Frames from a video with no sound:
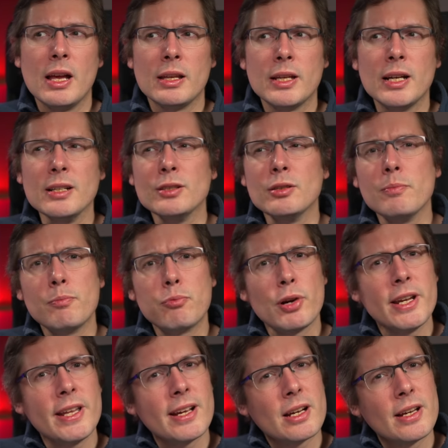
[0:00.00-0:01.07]
There are some
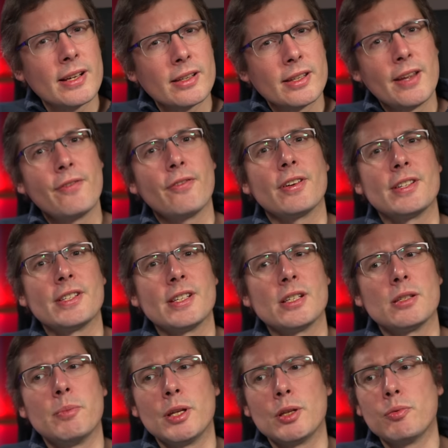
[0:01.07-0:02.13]
pretty clear
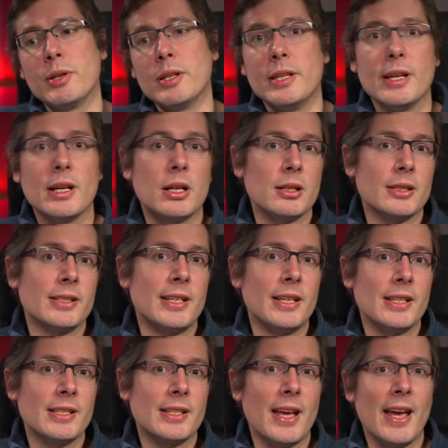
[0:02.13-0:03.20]
differences between the
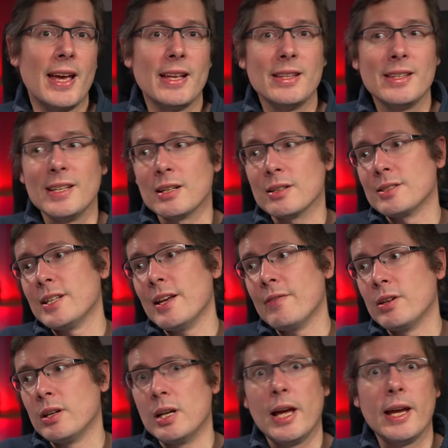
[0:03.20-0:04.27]
R6 and the
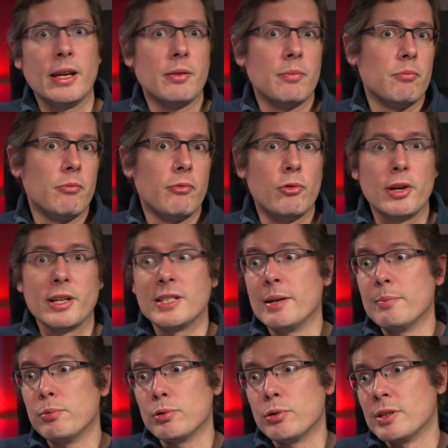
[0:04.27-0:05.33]
R7, like for
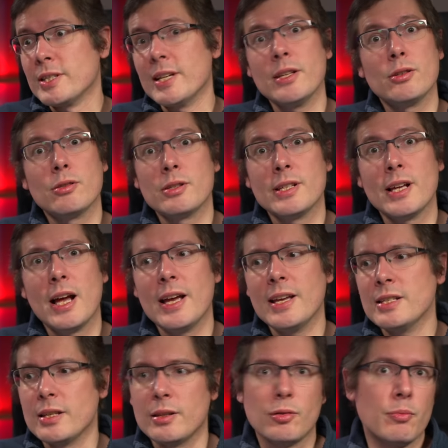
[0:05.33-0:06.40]
example the sensor
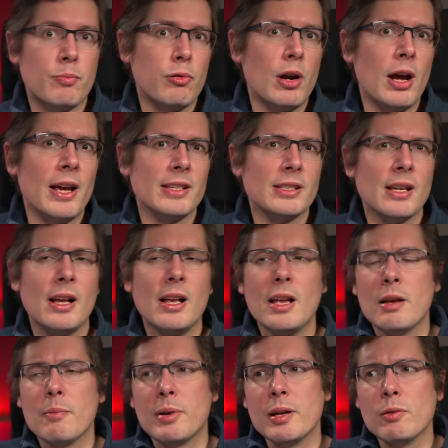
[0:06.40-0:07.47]
size and the price,
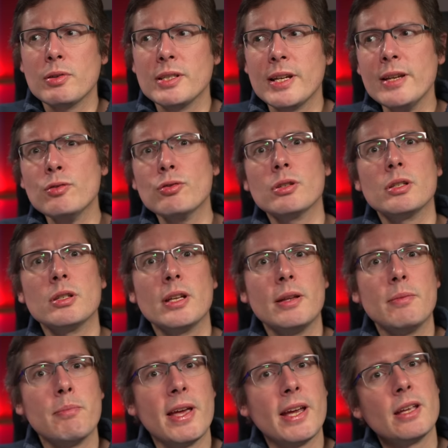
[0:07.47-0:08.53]
but I was interested
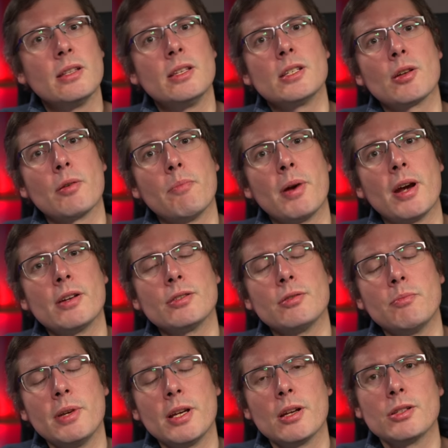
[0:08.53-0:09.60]
in making this
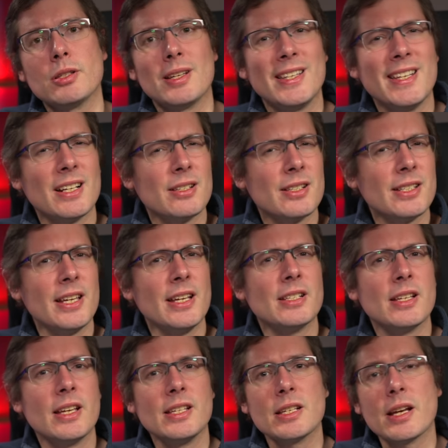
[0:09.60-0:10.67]
comparison because the
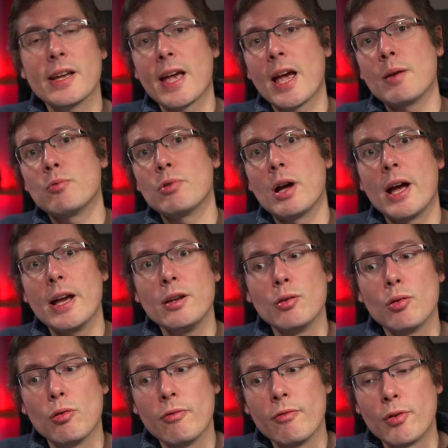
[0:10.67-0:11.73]
R6 is a camera I
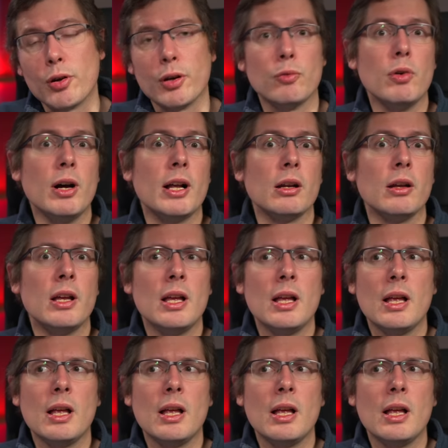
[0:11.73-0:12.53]
know very well.